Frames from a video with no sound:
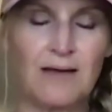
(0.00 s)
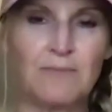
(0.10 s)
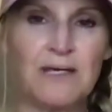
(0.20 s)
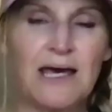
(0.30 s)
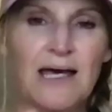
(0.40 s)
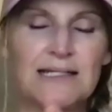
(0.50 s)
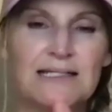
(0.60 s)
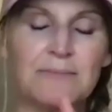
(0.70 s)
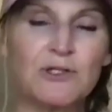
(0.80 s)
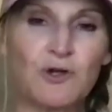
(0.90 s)
because
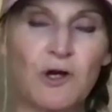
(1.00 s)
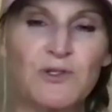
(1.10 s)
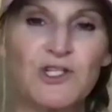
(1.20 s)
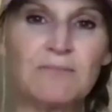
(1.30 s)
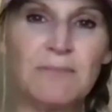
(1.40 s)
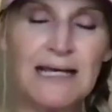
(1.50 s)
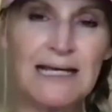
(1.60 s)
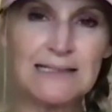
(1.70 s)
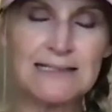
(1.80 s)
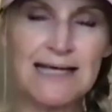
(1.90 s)
subscription
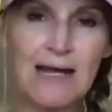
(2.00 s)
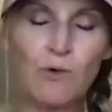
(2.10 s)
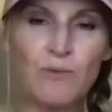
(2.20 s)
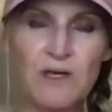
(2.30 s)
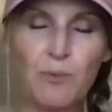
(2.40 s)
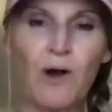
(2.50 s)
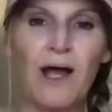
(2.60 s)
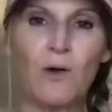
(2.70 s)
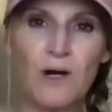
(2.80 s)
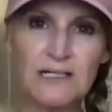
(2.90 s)
means they will be
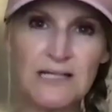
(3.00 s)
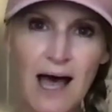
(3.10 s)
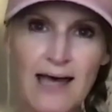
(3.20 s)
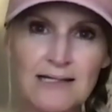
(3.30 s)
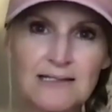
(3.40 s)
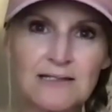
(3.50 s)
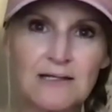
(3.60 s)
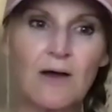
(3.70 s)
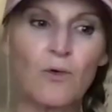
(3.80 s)
prioritized